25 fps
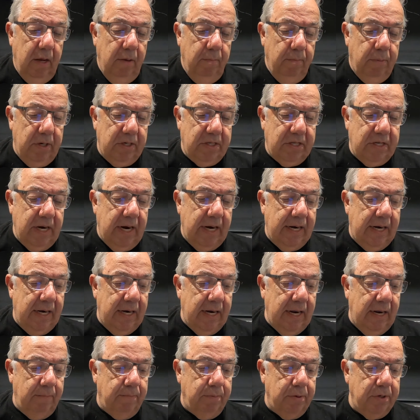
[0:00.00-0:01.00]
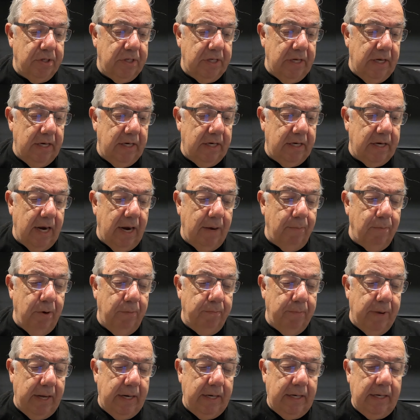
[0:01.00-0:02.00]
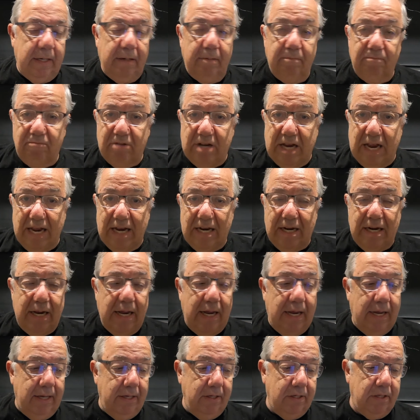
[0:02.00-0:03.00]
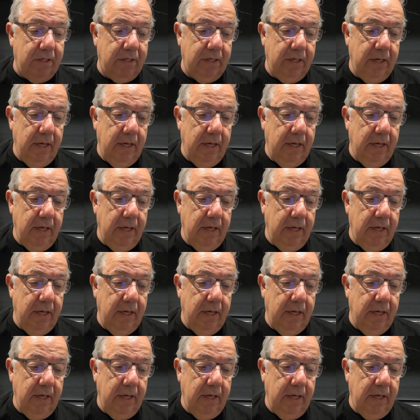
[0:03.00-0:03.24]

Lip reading: But it's 99%. Time remaining 10 days.